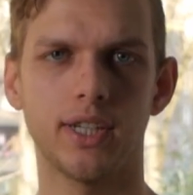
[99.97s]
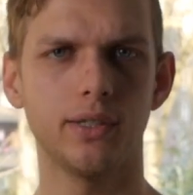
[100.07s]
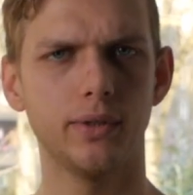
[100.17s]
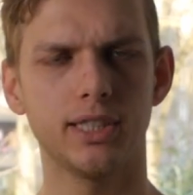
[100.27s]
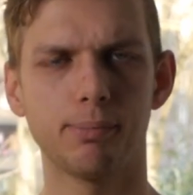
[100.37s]
They
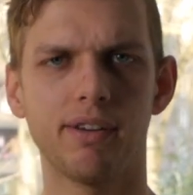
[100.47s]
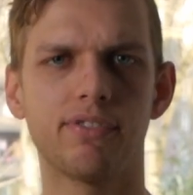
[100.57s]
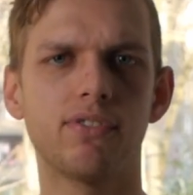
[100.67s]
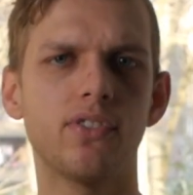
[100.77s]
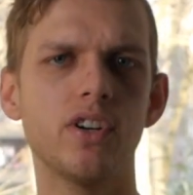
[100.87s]
do this by
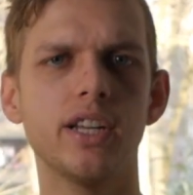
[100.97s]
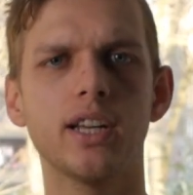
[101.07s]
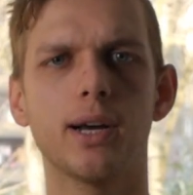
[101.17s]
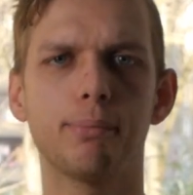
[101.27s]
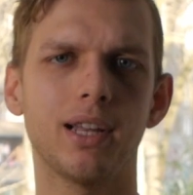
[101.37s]

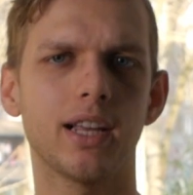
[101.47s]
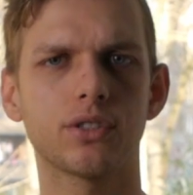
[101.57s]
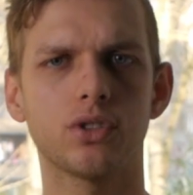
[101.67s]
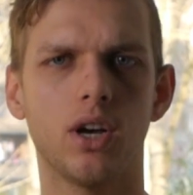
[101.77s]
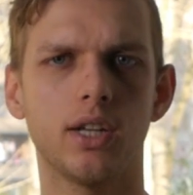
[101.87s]
freeing up
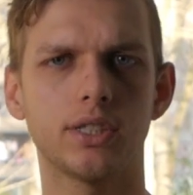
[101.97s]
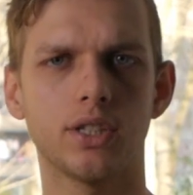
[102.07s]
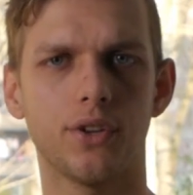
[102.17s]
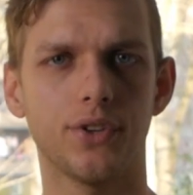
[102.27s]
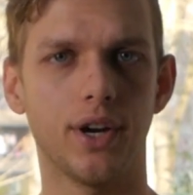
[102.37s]
electrons
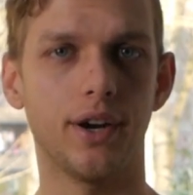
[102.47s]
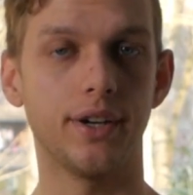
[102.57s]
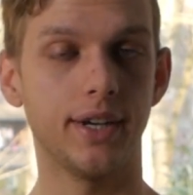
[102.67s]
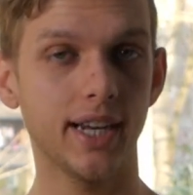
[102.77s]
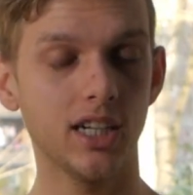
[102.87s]
on their
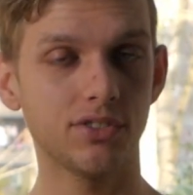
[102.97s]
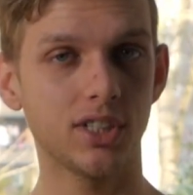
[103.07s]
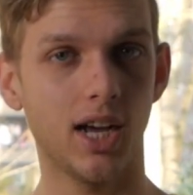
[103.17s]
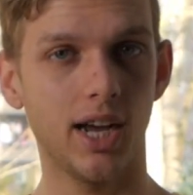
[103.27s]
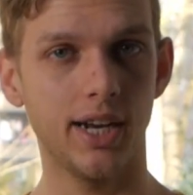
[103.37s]
negative
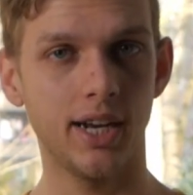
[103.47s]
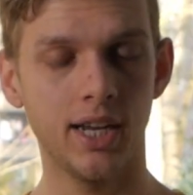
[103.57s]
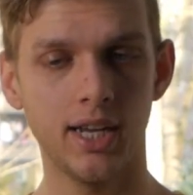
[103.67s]
side